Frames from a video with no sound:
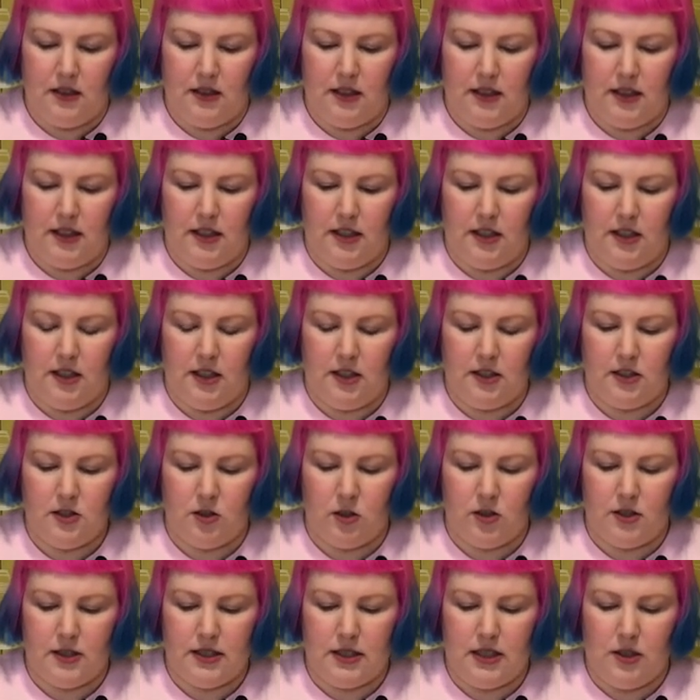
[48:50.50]
it, you can
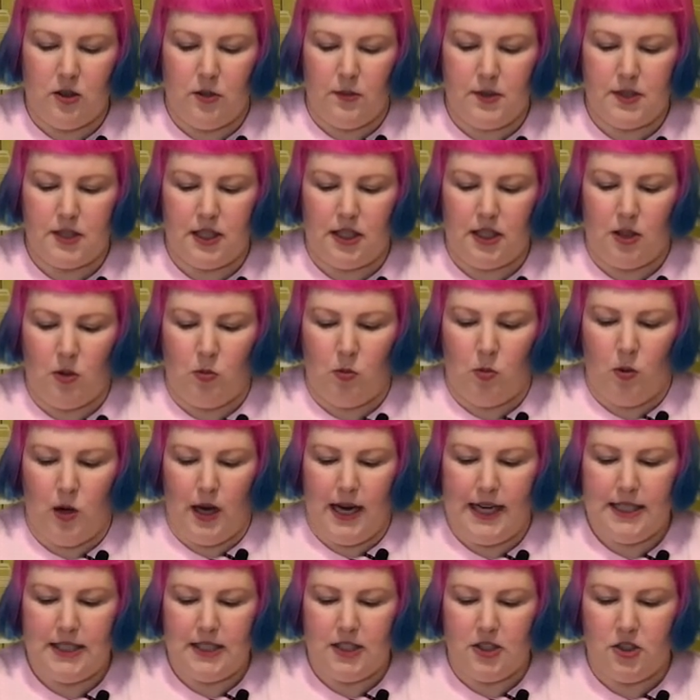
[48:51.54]
sort of see almost like a
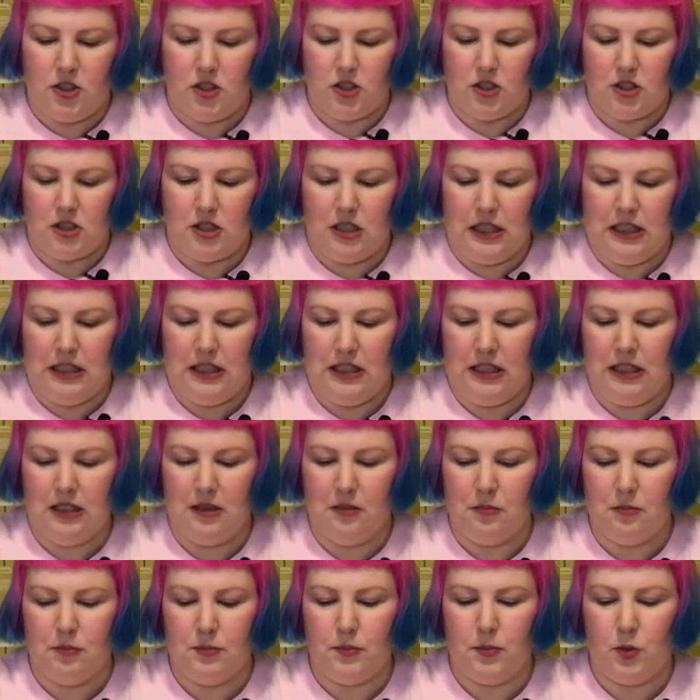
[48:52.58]
whitish
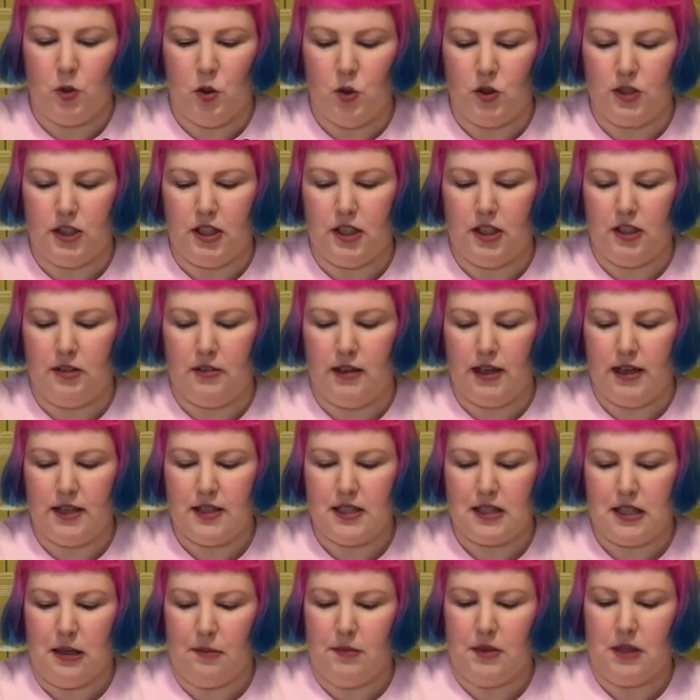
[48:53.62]
border around
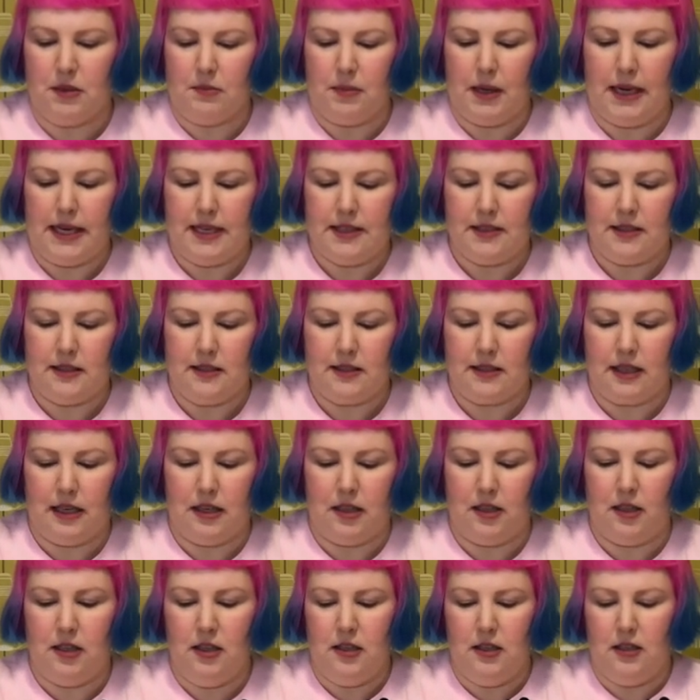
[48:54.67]
some of the pieces.
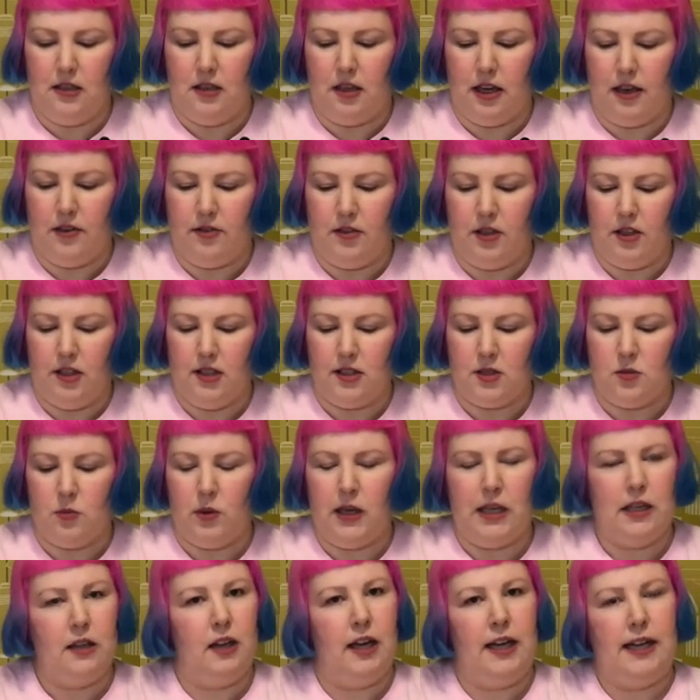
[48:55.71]
And I think it's
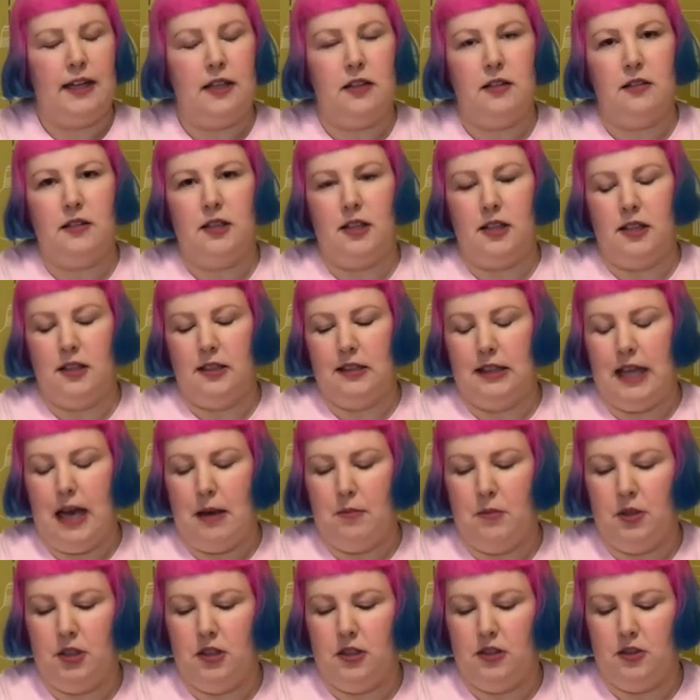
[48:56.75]
where like the
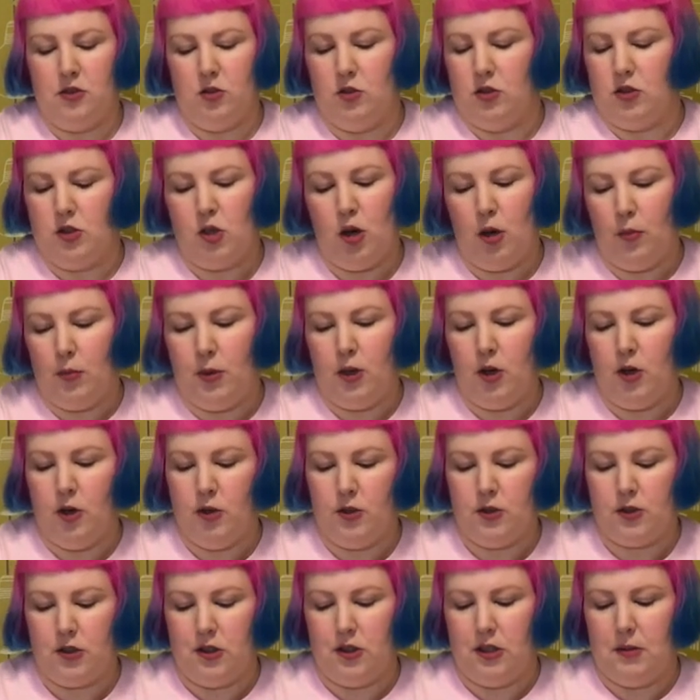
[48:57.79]
laminate or top
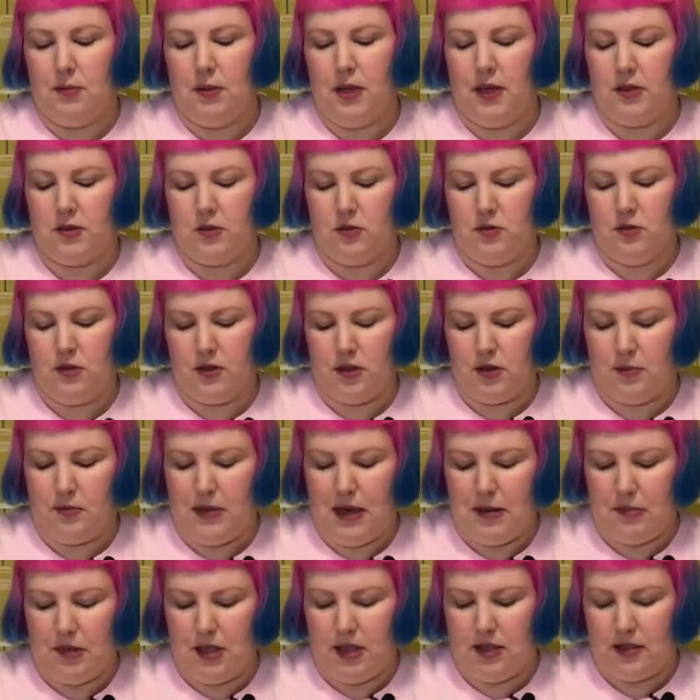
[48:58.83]
coat on the puzzle. So
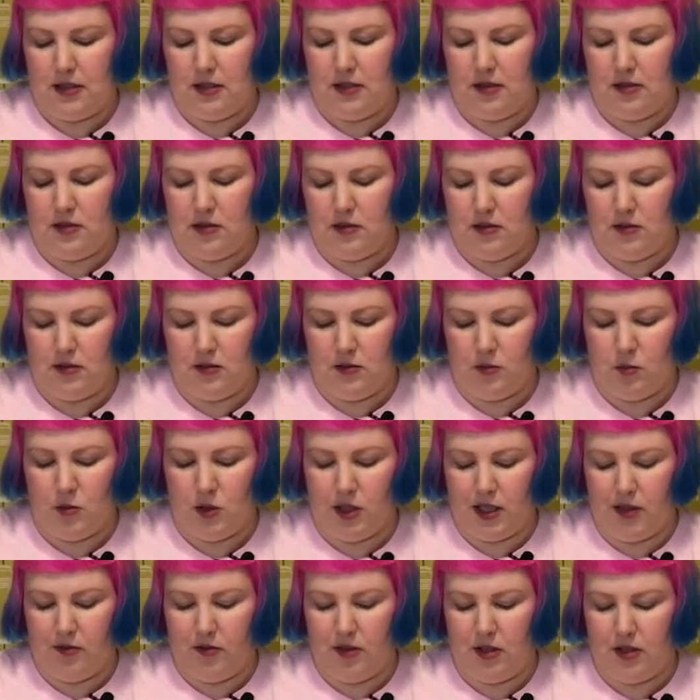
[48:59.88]
maybe it's
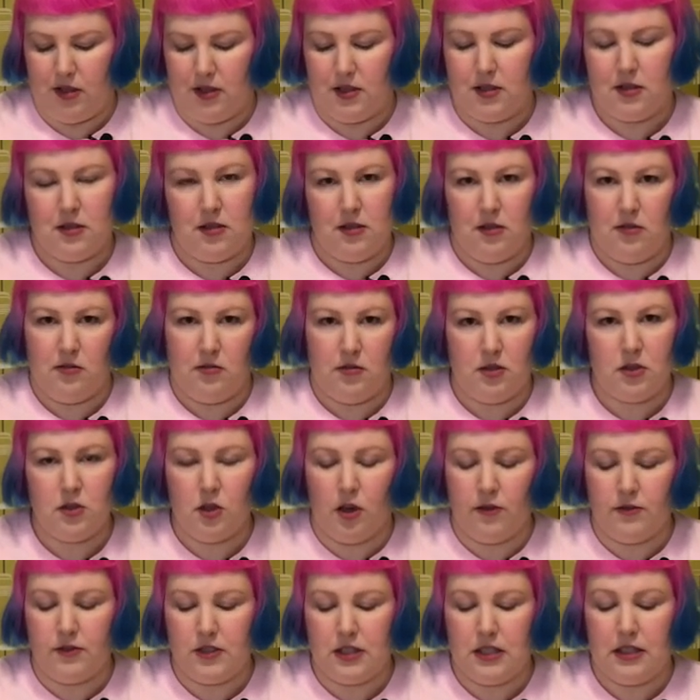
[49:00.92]
whatever this
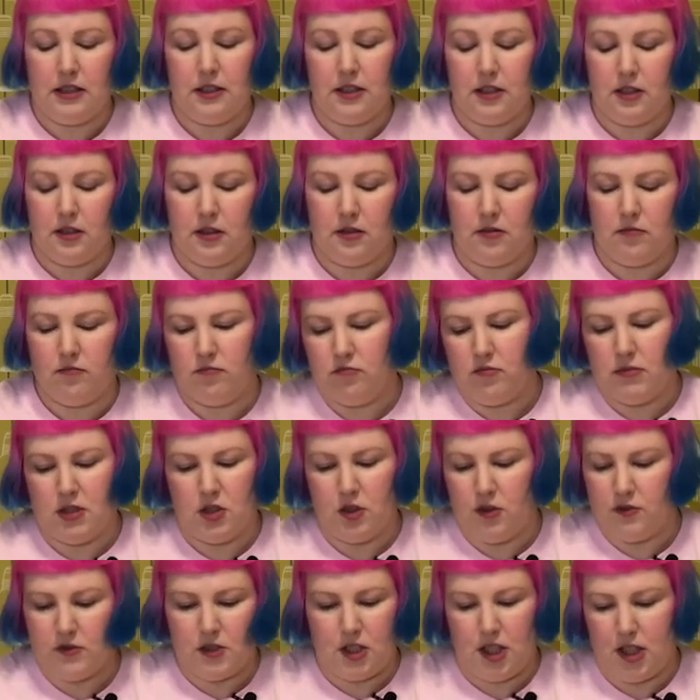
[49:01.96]
soft silicon,
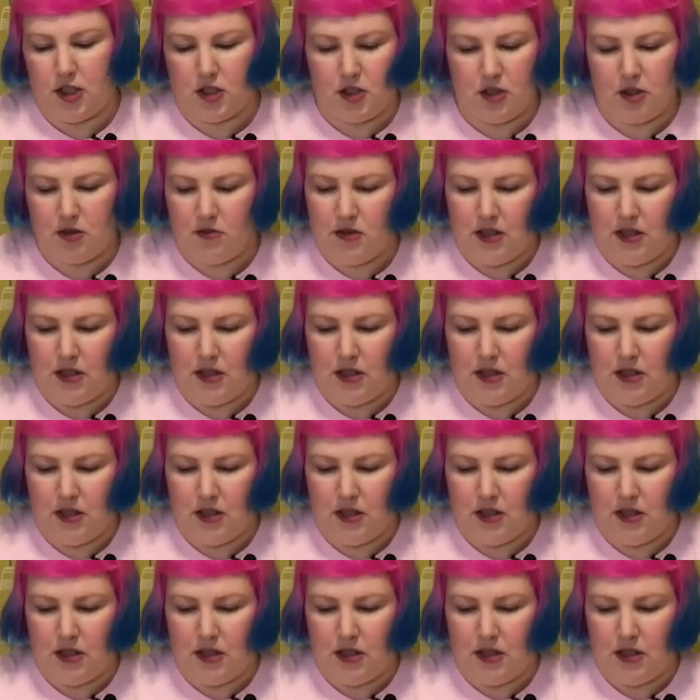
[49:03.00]
soft touch